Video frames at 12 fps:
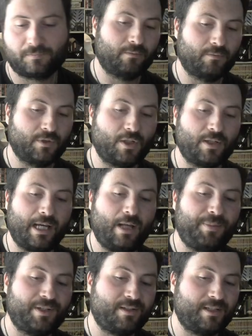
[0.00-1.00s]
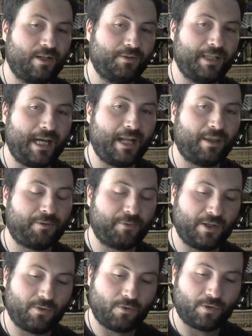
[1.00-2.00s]
So to help us sell that
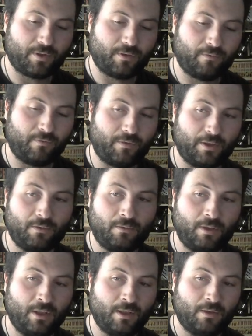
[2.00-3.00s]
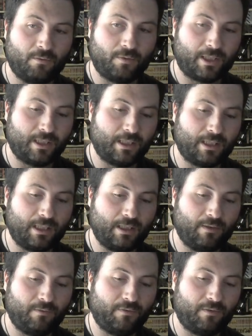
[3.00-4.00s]
3/4 view, we're gonna
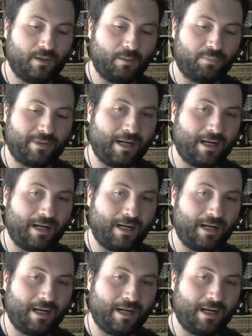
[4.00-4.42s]
give the brow